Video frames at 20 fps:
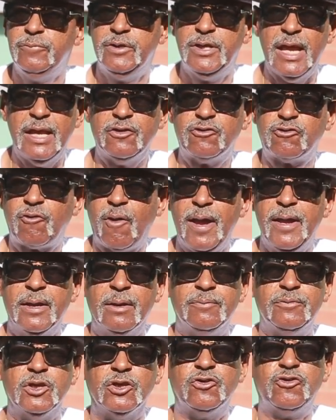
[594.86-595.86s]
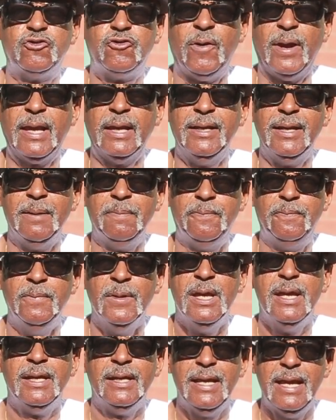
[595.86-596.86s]
They straight up just tricking their,
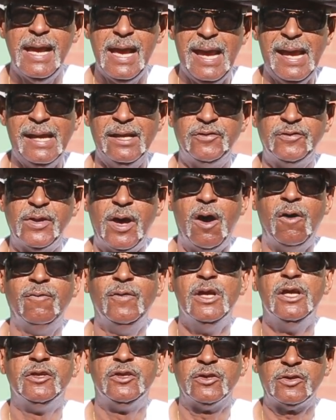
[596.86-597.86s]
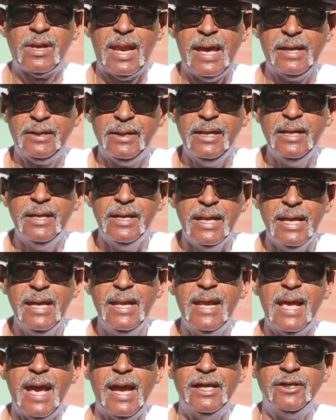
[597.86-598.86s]
their ass off, just like these
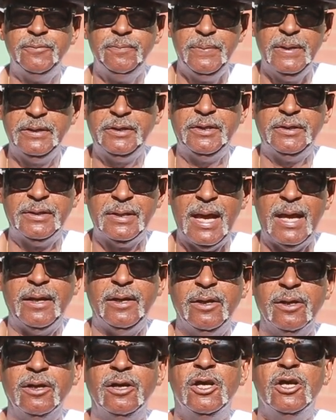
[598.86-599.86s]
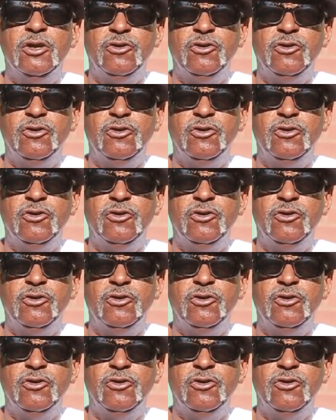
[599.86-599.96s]
needy ass bitches out here